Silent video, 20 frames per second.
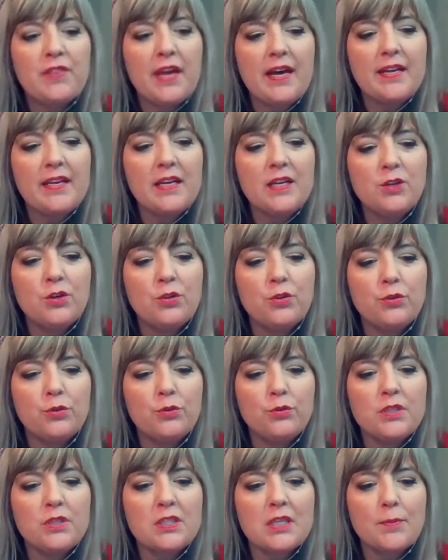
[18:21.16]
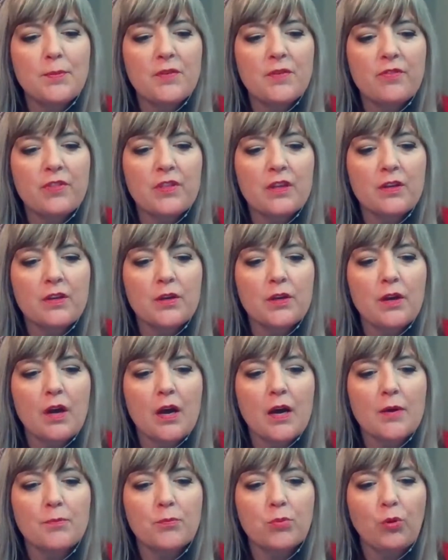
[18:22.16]
that include some of the
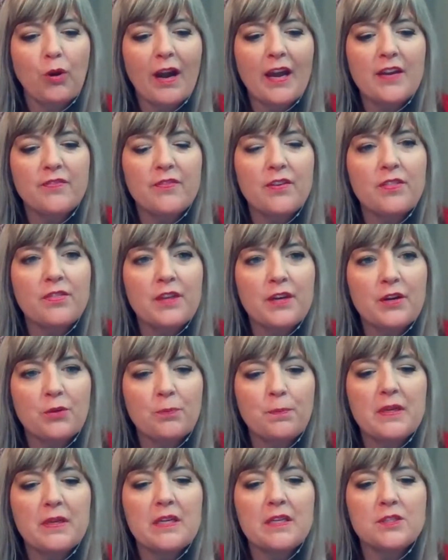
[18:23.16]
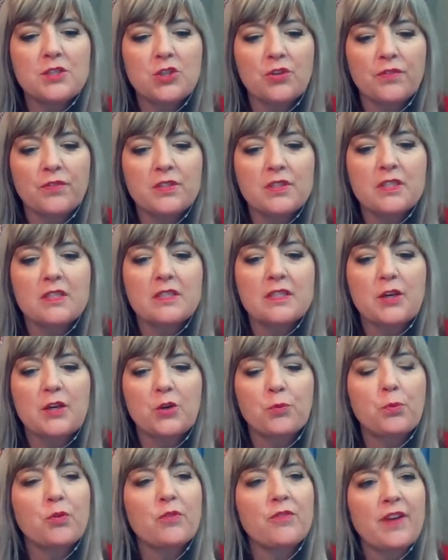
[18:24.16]
private therapy and services that
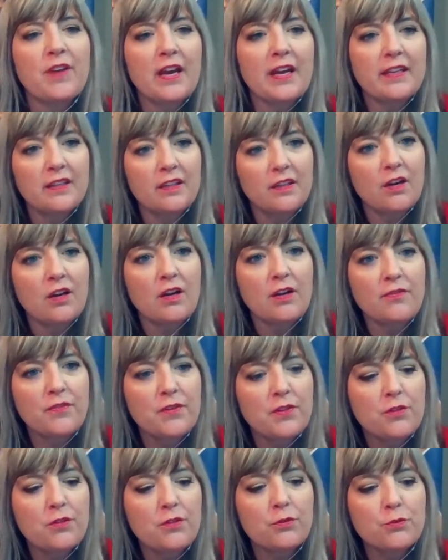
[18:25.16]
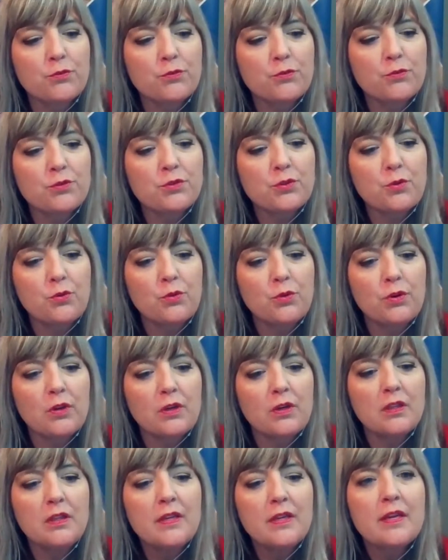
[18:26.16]
are provided often through
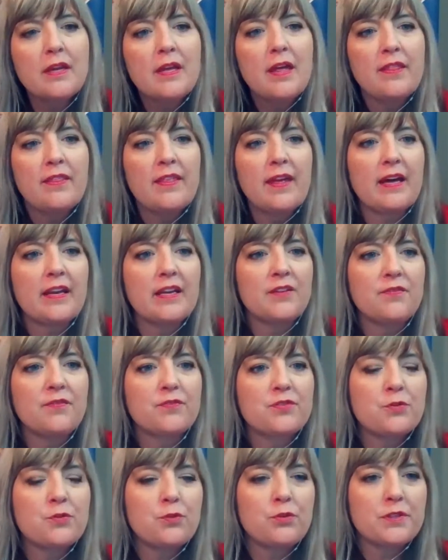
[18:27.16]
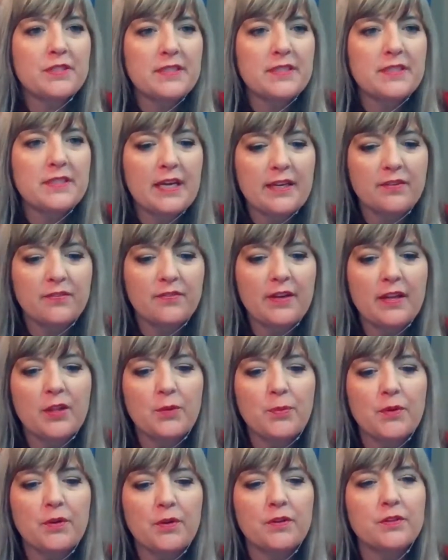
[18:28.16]
school, that if school is not
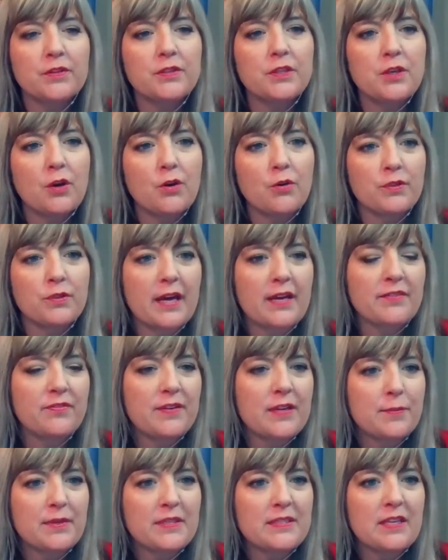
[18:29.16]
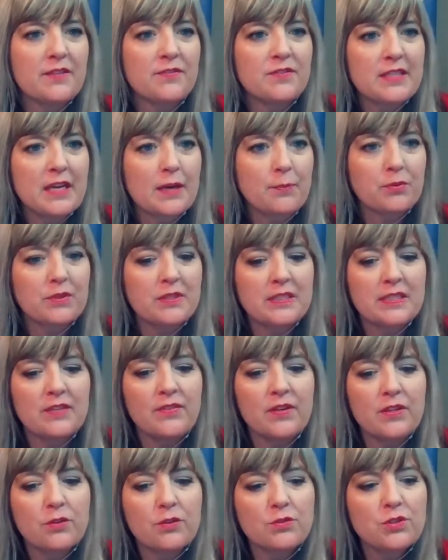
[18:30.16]
available, a lot of families have stopped
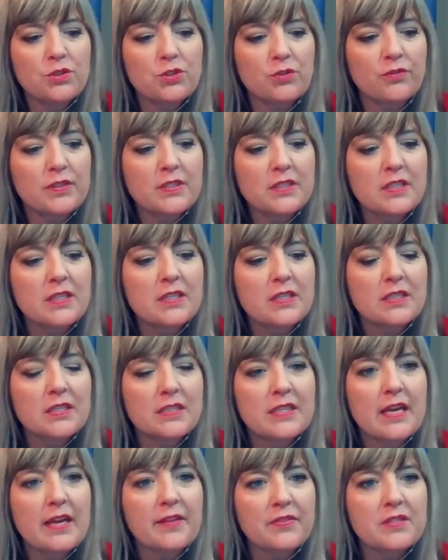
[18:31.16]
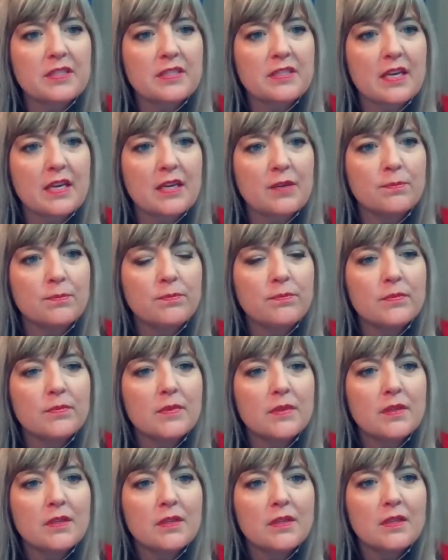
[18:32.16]
receiving those services? Is that the same
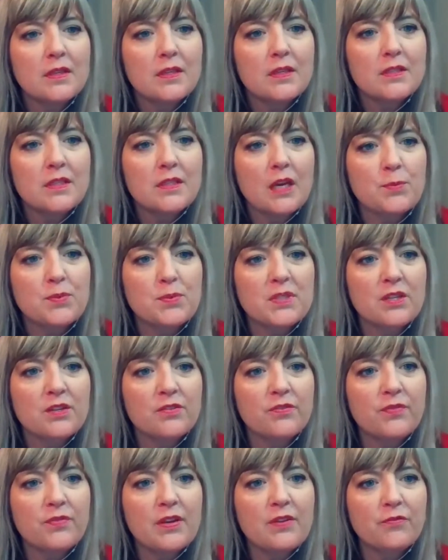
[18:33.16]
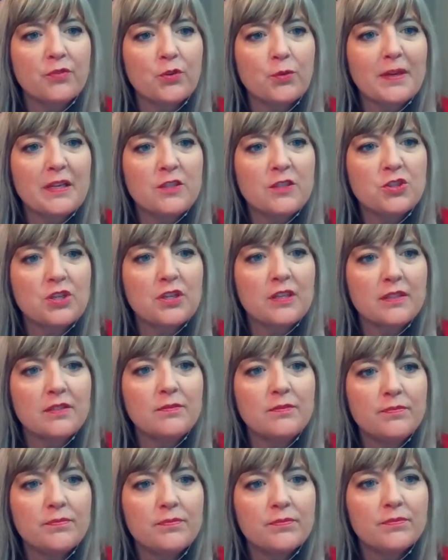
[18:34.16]
types of
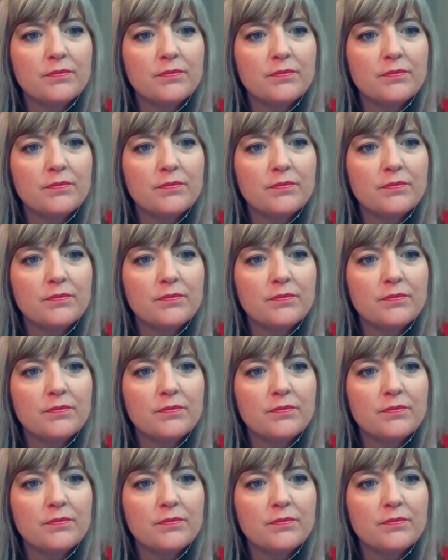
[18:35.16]
information?